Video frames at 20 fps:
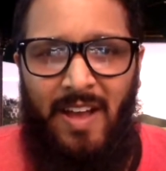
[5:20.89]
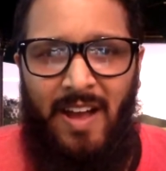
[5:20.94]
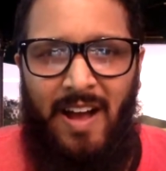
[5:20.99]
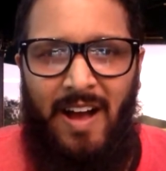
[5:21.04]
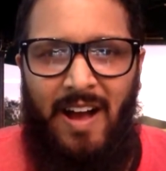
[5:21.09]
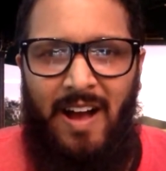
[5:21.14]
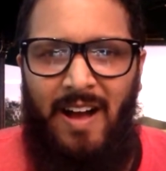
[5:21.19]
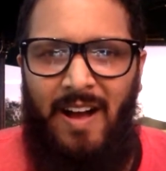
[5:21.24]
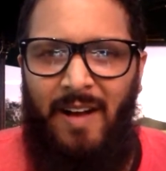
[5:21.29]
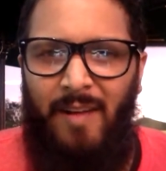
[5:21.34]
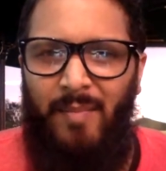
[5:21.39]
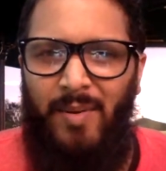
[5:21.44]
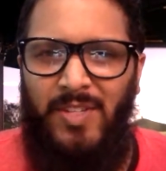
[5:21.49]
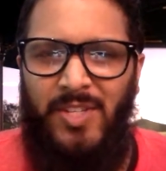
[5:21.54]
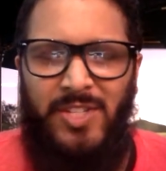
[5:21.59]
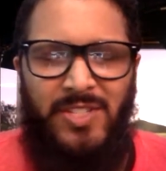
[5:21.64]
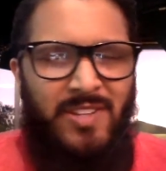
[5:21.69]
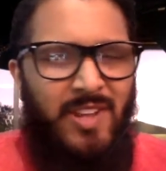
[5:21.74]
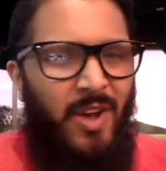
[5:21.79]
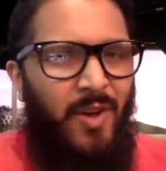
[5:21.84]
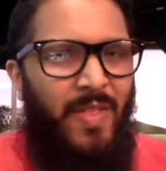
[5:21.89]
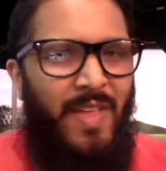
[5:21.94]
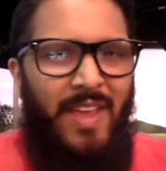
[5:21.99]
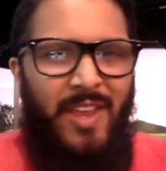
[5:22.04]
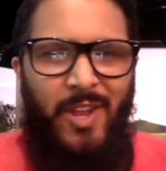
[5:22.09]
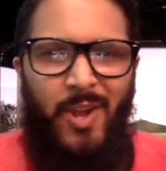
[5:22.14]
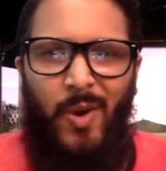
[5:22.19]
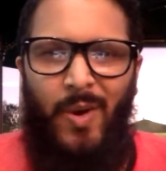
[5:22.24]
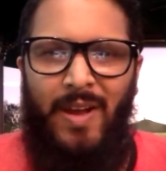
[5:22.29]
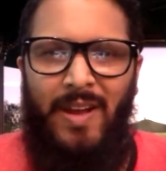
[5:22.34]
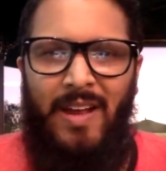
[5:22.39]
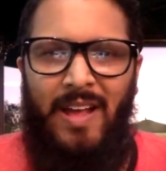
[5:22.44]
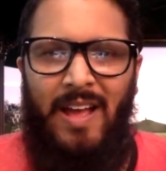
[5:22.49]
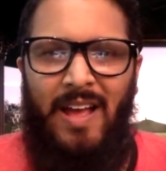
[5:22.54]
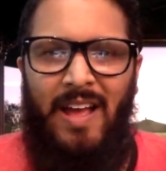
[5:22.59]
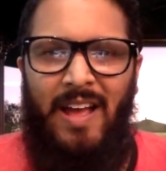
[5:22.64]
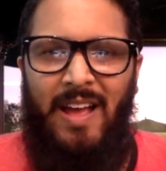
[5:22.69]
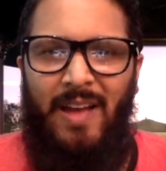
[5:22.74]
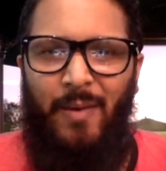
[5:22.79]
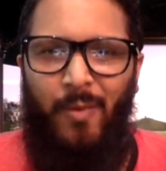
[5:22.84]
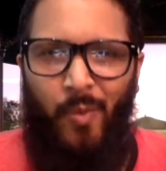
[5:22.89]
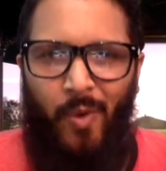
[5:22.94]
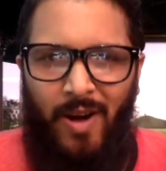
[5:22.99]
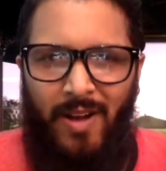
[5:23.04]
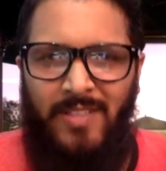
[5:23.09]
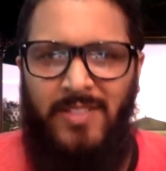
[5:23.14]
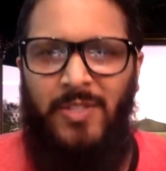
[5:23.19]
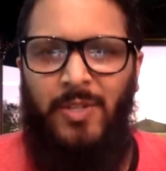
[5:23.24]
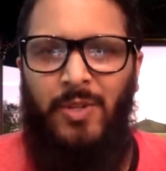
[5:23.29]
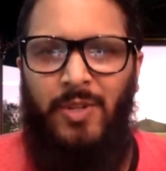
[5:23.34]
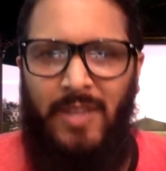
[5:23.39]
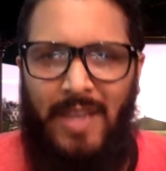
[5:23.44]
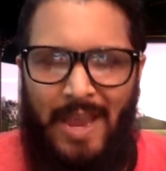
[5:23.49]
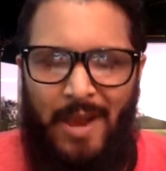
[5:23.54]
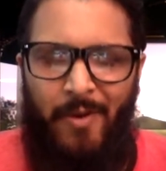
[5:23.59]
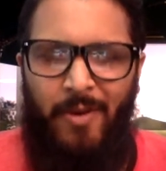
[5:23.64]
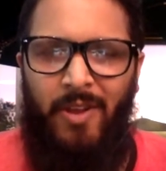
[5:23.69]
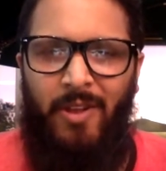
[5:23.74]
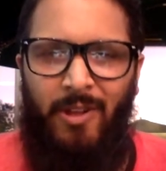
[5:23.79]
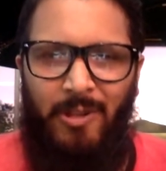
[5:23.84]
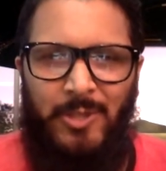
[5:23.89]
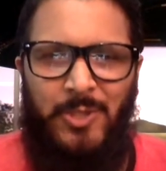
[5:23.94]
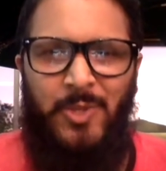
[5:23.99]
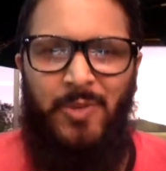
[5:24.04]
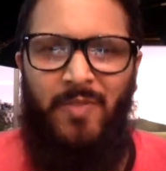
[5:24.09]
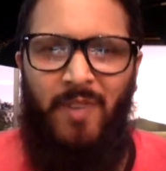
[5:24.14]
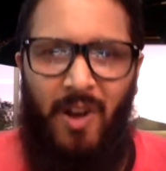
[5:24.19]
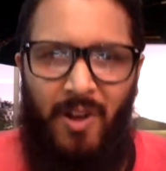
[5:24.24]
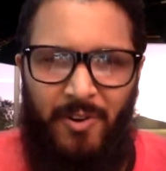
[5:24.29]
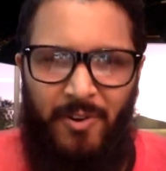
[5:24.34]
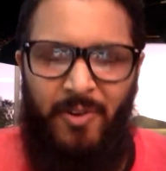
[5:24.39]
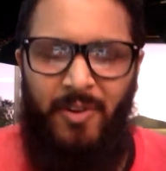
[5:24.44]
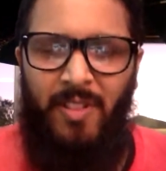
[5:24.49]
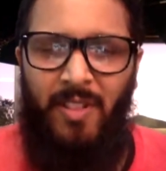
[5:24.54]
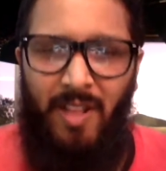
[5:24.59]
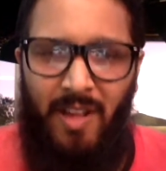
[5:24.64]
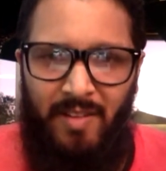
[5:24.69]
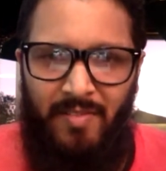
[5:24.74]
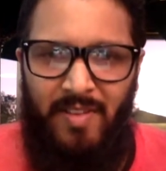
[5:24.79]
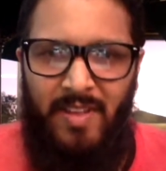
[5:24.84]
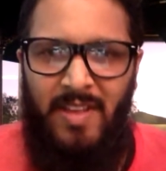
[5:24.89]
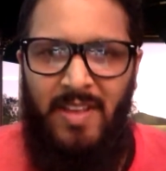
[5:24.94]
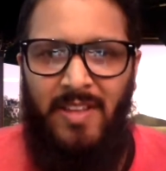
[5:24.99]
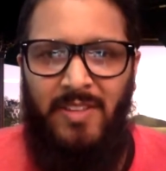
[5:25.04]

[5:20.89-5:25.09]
Uh, but just know that, you know what, I, I want to carry a culture of honor and love.